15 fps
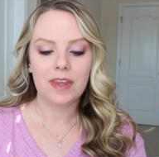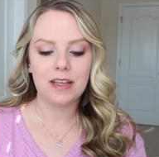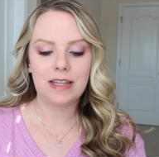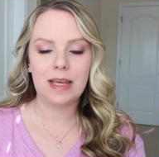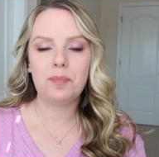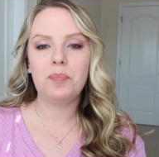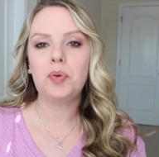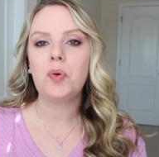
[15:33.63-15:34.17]

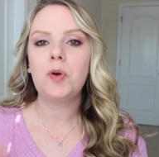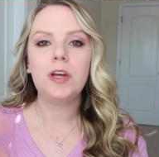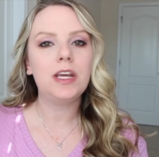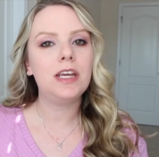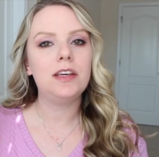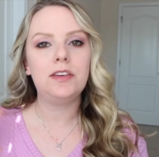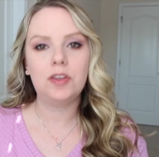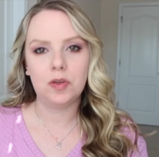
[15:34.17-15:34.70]
like
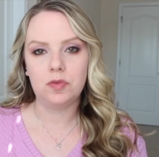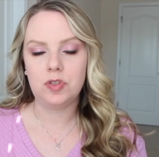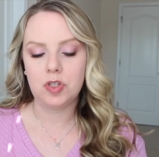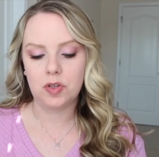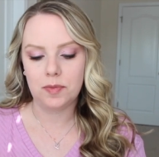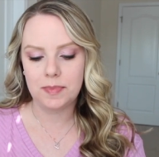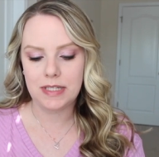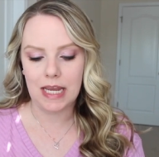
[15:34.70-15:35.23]

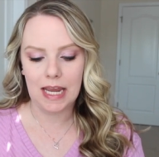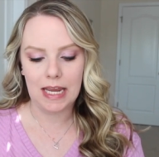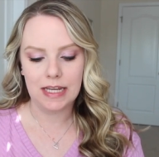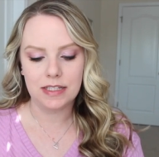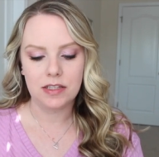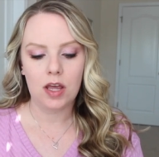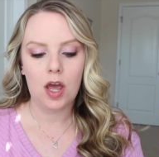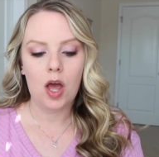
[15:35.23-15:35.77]
pre-YouTube
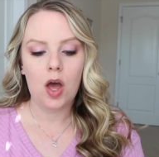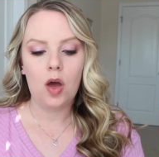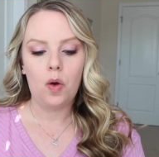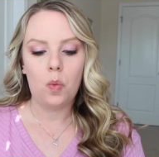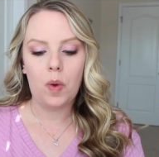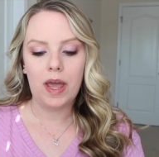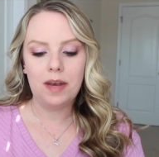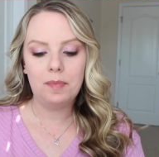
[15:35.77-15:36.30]
days,
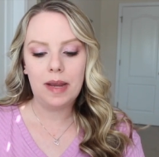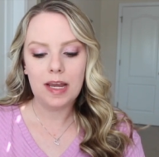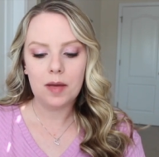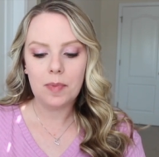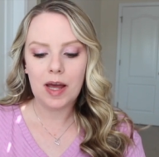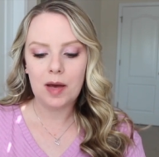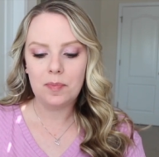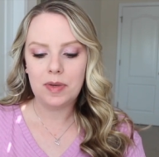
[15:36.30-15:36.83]
when
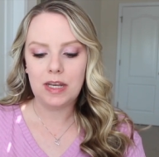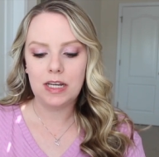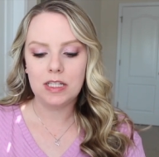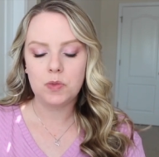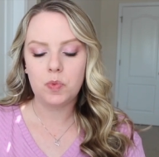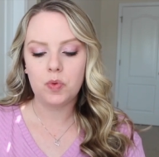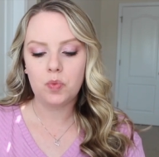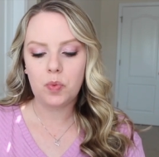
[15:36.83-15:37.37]
makeup
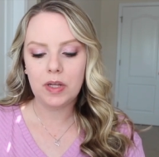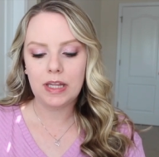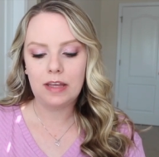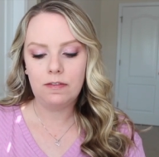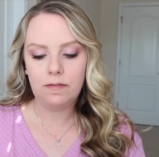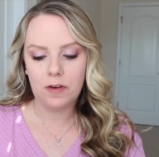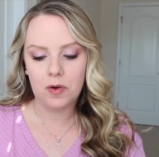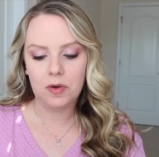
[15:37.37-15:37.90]
companies would
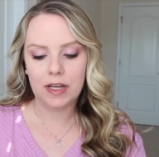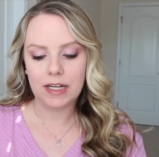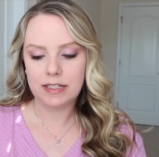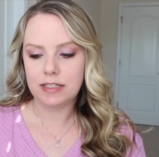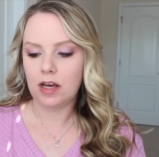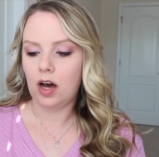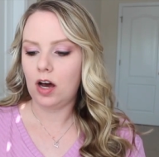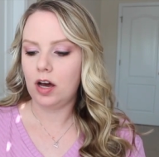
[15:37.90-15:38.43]
really
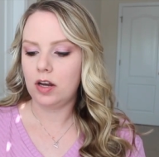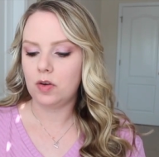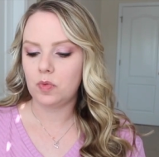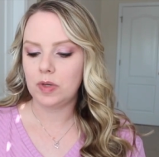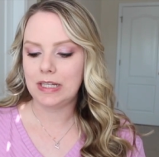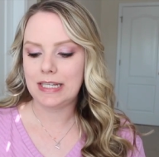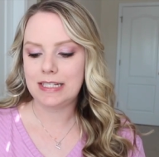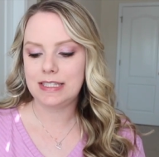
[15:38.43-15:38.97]
focus on
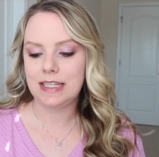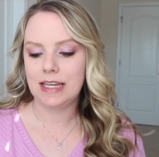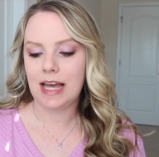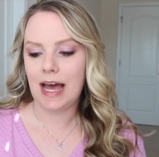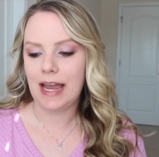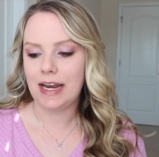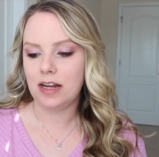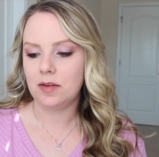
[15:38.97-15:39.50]
releasing
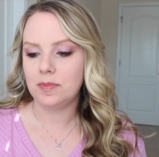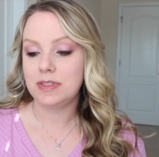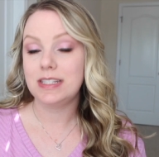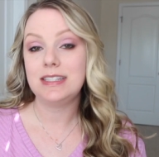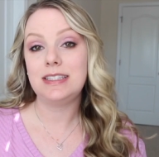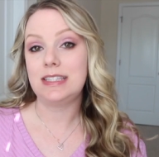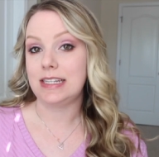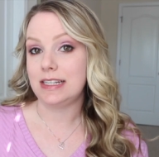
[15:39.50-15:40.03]
items
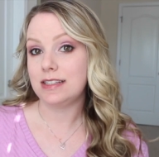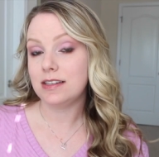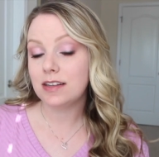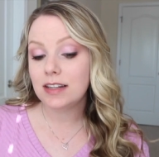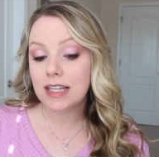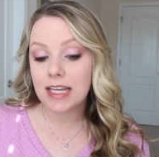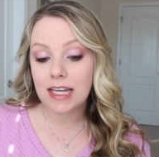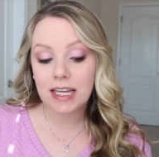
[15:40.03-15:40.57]

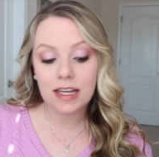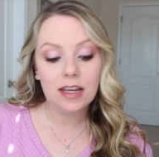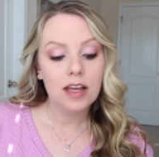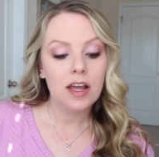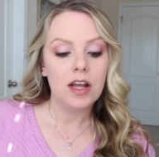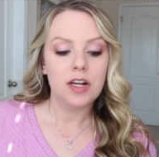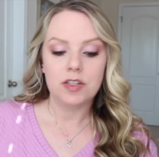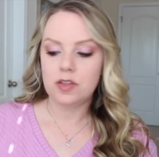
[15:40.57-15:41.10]
seasonally.
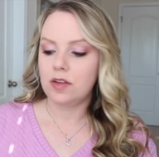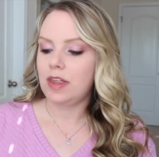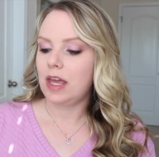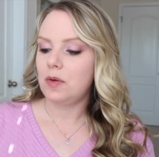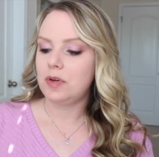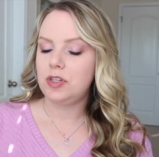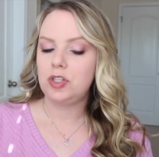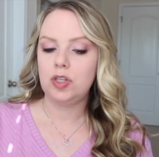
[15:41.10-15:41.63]
So
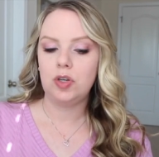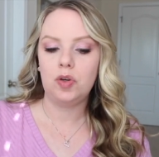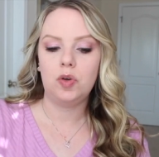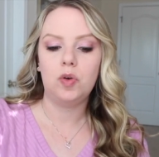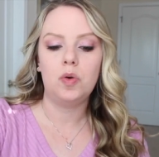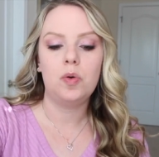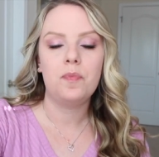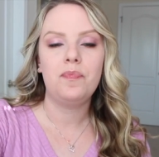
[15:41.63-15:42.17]
they would
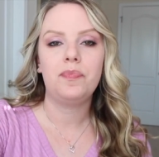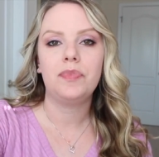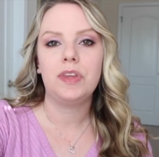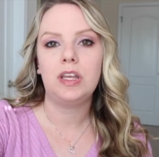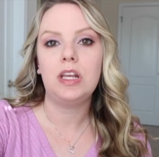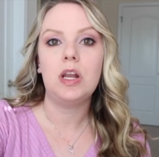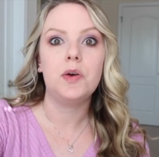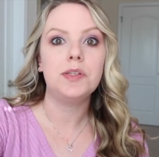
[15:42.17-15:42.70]
do,
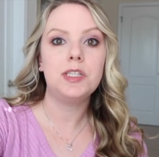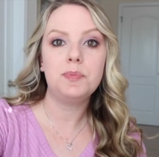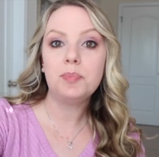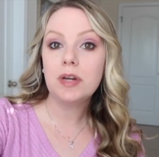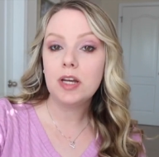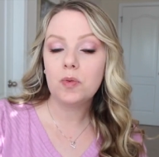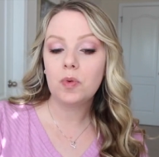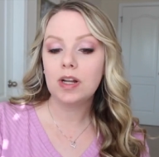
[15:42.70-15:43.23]
you know,
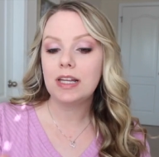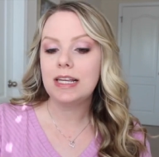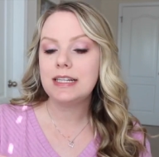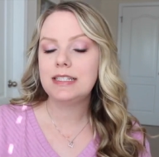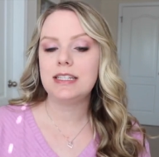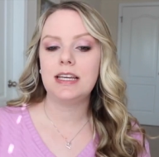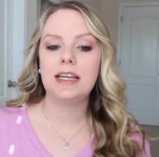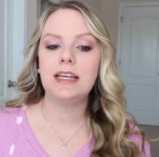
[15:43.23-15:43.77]
spring
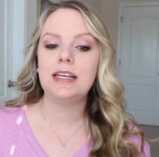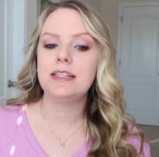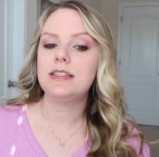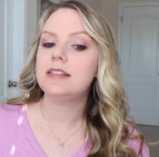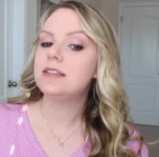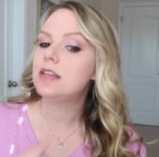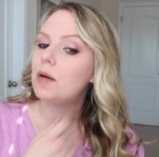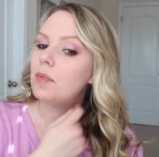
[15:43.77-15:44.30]

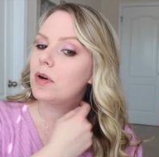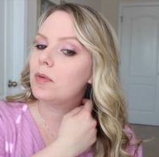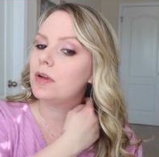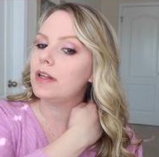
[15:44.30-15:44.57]
releases, summer